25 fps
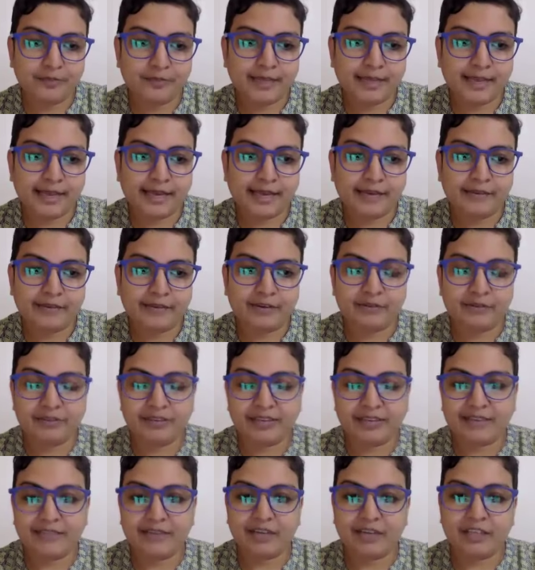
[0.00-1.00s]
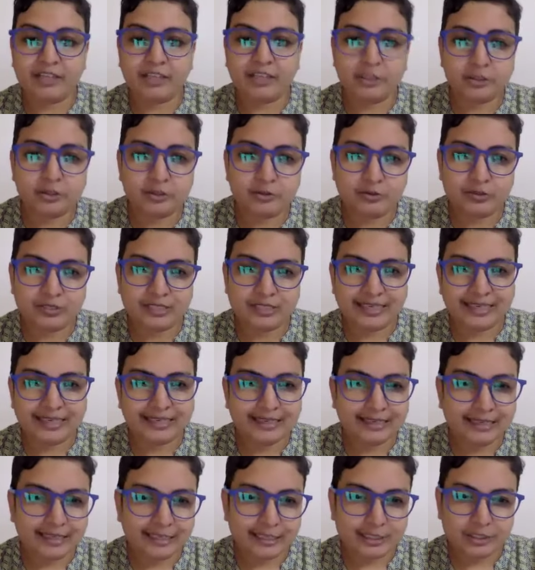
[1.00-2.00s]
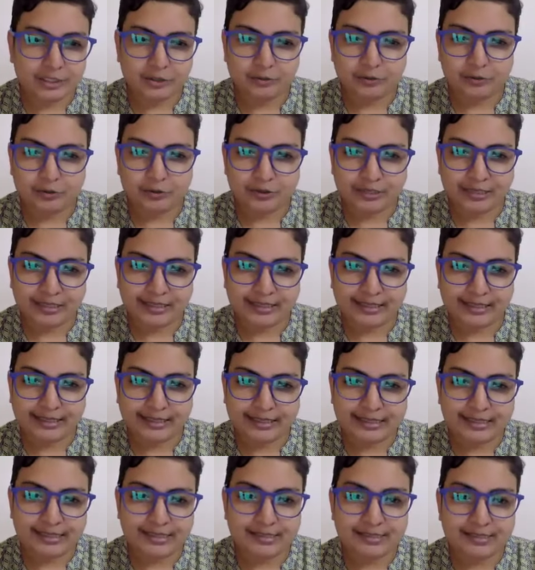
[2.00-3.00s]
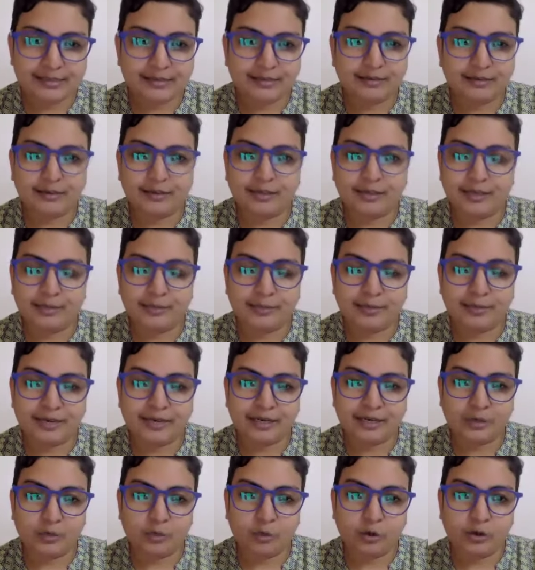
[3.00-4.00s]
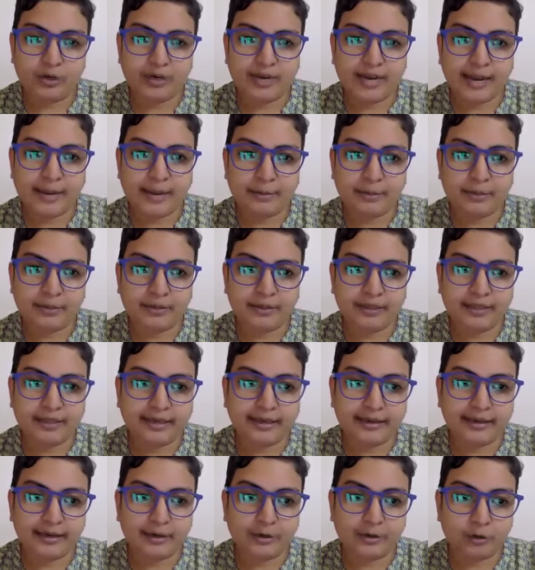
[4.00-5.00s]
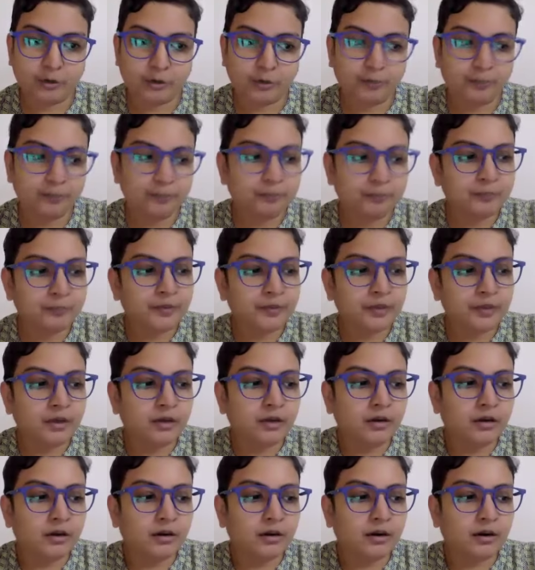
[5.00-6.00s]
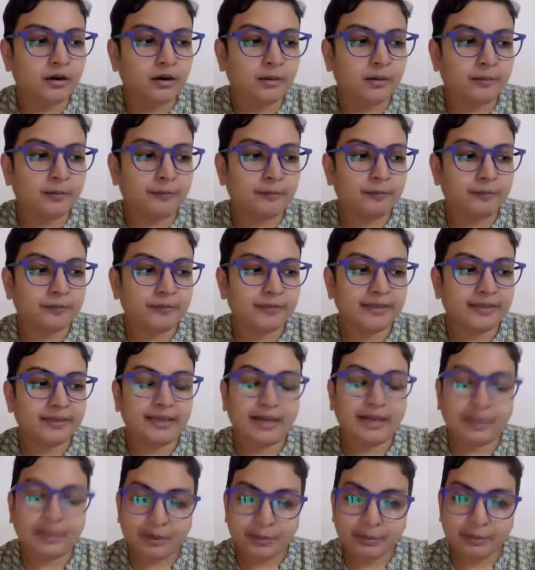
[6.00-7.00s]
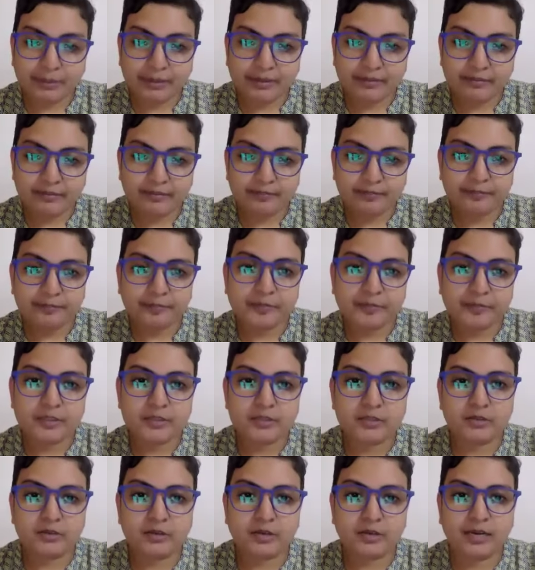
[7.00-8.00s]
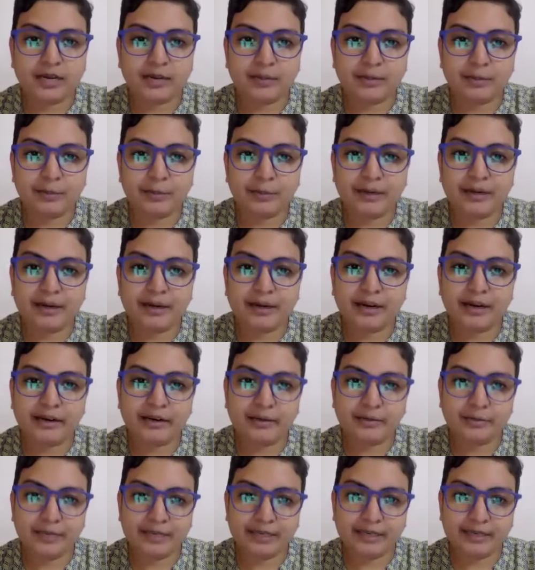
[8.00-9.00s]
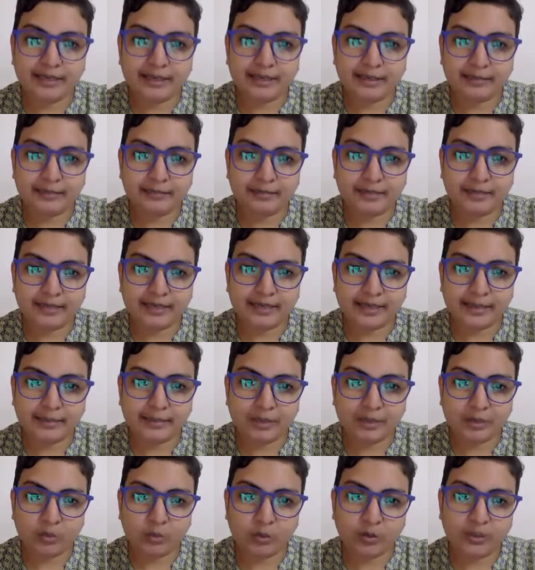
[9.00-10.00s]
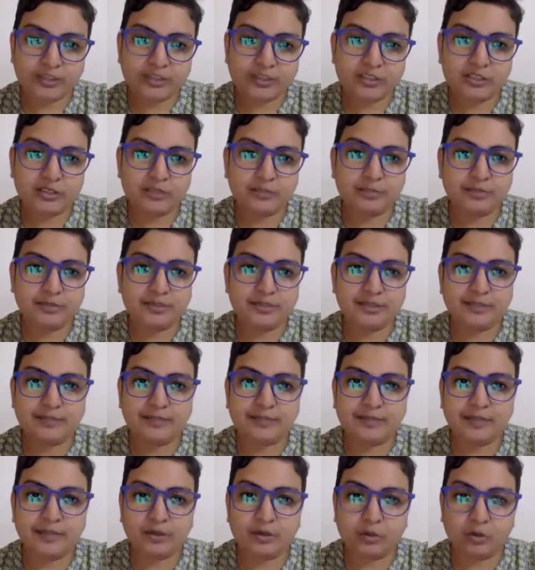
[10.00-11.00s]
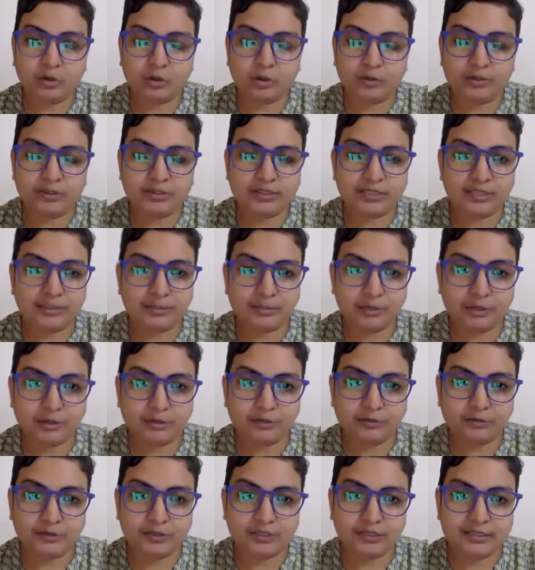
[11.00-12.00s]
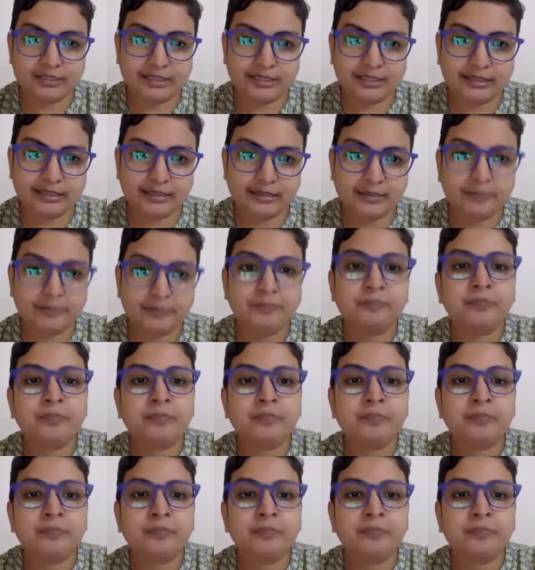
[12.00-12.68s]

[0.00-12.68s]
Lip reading: And even if they have other issues like kidney issues or anything else, Himpirin won't hamper that at all. Gabapentin. So Gabapentin 100 milligram tablet, 1 strip is something to always keep in your first aid kit.